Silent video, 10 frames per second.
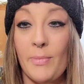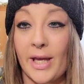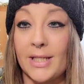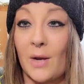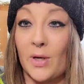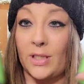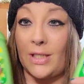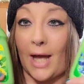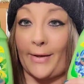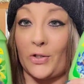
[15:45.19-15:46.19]
Because I went to
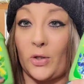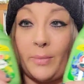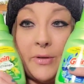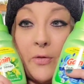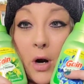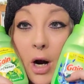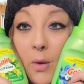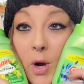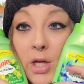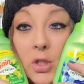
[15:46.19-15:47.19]
Dollar Tree before
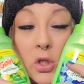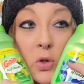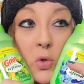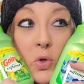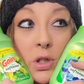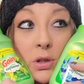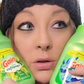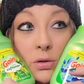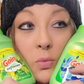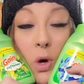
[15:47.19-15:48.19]
I went to
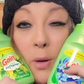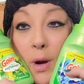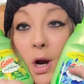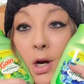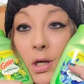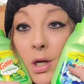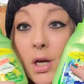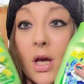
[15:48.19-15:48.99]
Walmart,